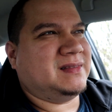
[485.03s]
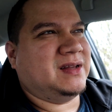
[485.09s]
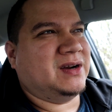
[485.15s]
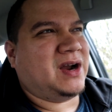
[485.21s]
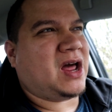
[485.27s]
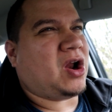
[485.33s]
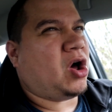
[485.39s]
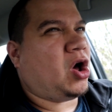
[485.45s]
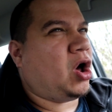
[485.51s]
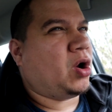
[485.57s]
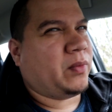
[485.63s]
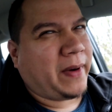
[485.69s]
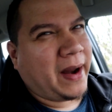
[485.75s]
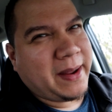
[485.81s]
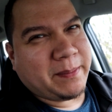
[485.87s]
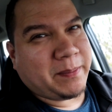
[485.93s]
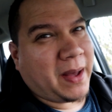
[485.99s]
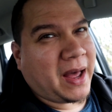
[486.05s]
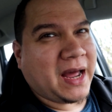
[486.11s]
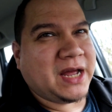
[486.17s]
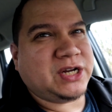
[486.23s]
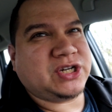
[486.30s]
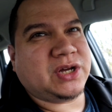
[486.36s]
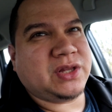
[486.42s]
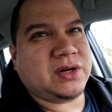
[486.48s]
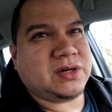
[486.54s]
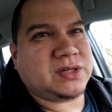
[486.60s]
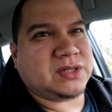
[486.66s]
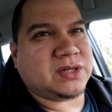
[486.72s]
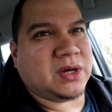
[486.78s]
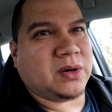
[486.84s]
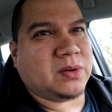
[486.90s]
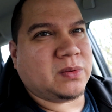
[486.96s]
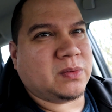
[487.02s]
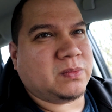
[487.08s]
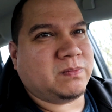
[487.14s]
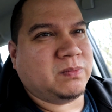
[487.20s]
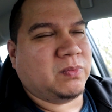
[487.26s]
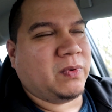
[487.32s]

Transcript: they're not all right by each other, so